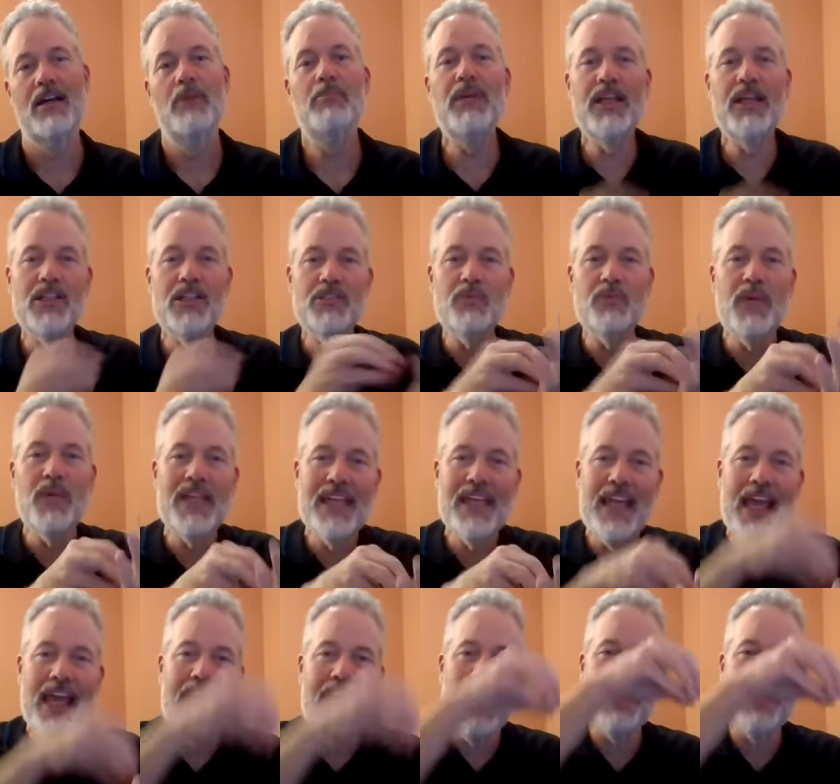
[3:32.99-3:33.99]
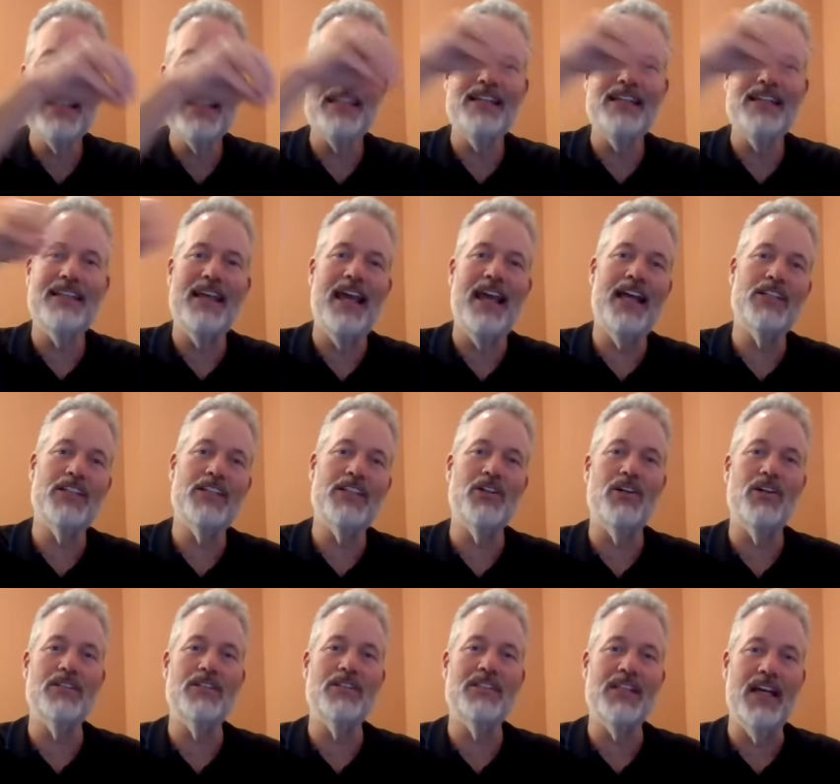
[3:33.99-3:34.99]
because we can't detach
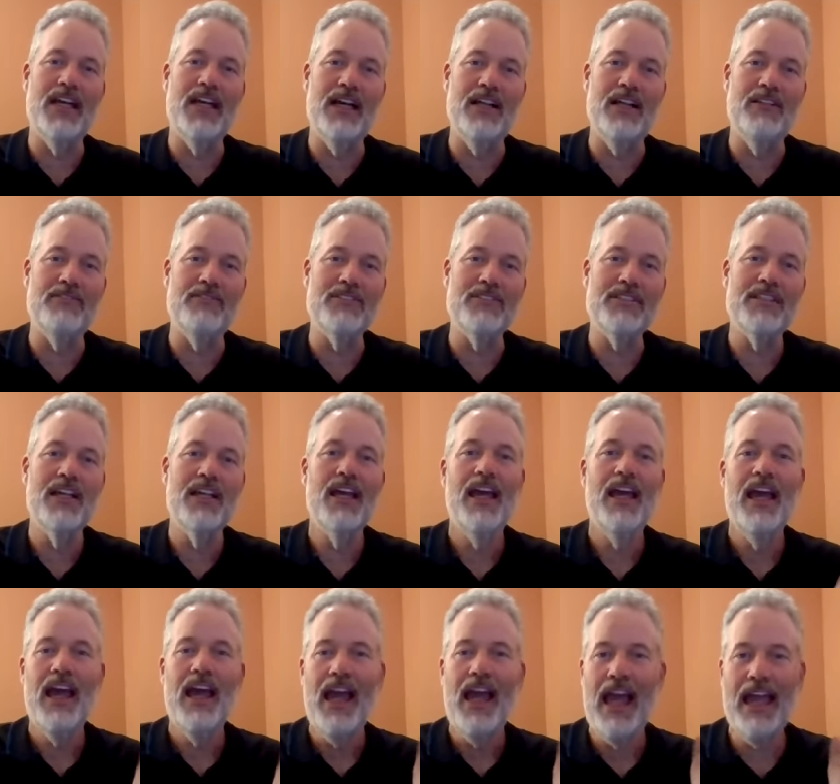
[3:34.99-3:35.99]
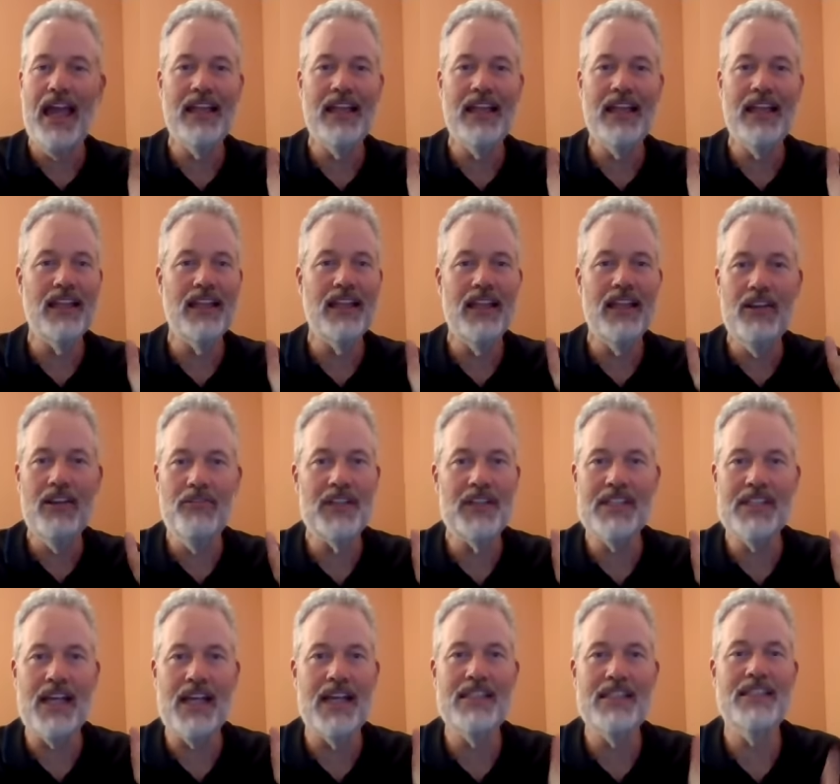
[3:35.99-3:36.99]
ourselves and live
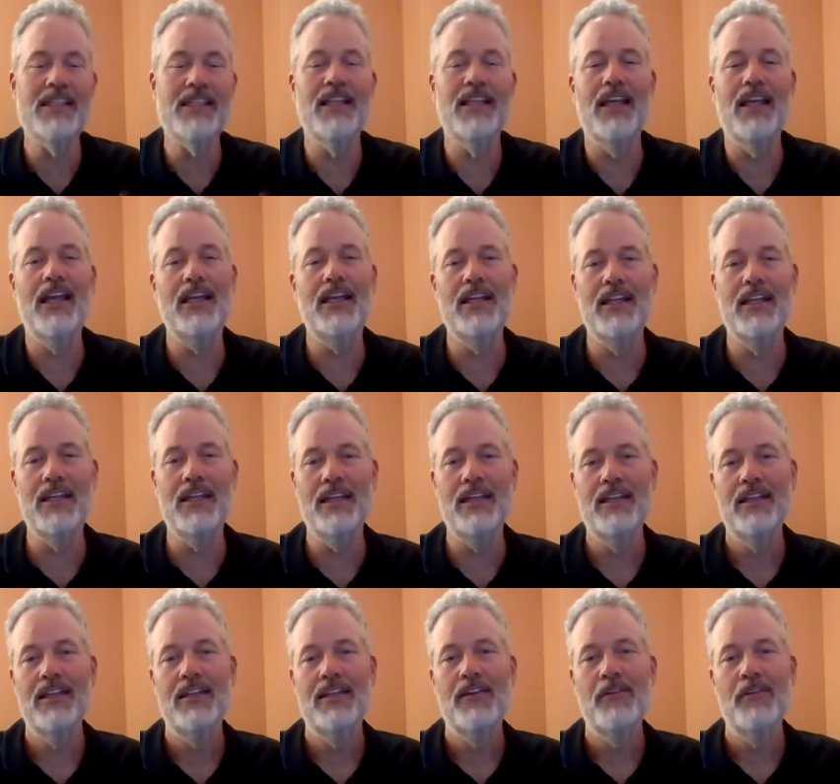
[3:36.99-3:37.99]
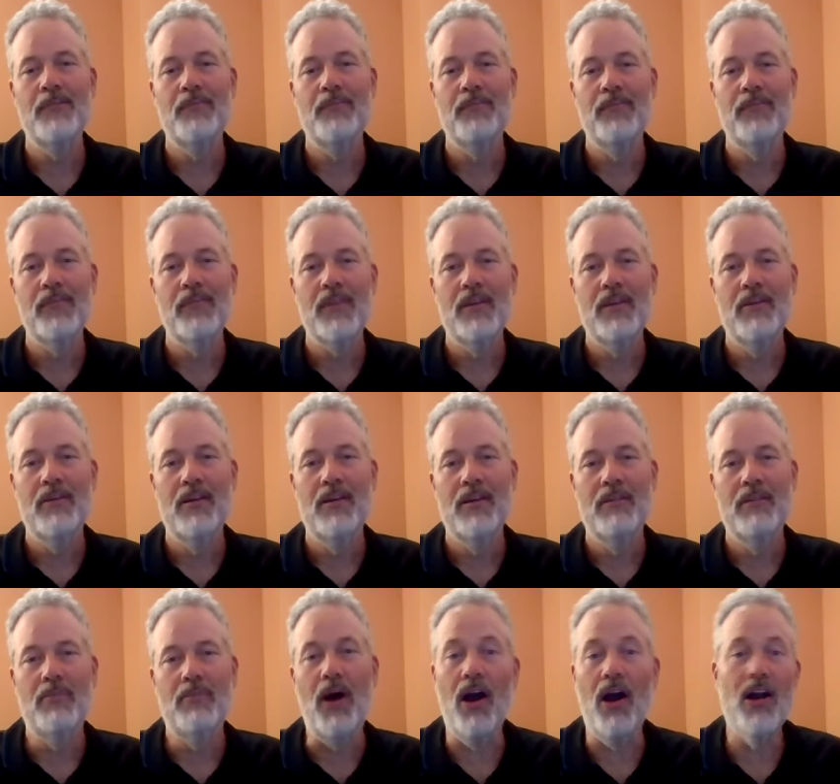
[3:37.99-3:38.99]
as isolated
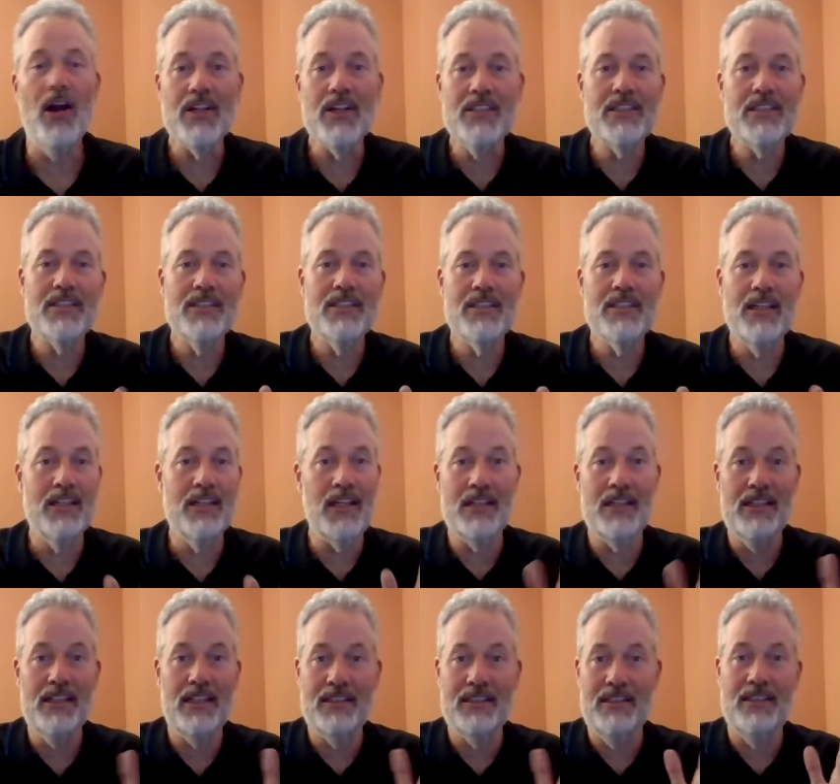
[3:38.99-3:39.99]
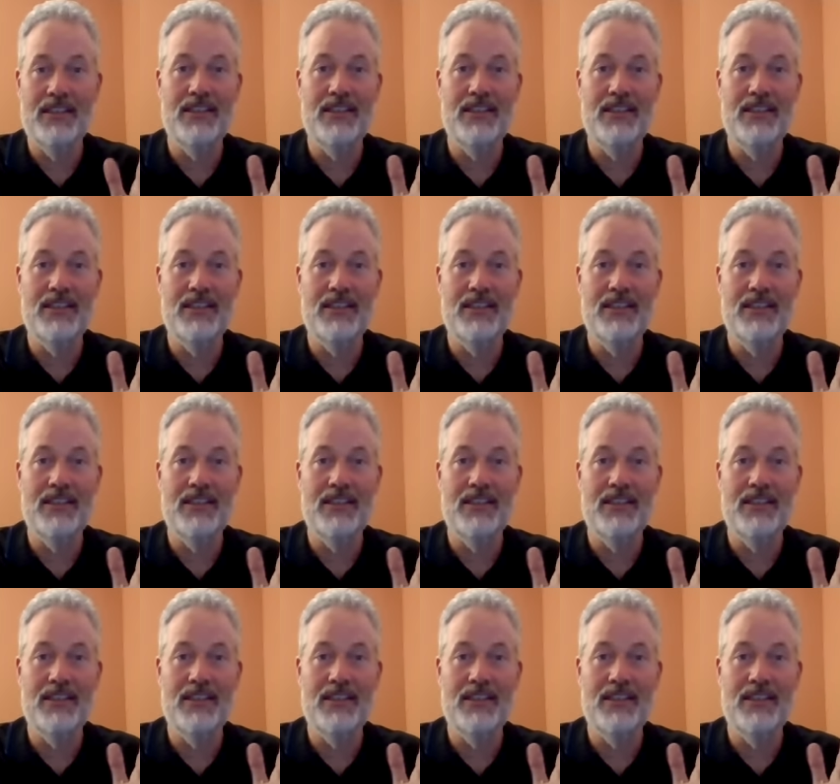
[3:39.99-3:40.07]
parts, uh,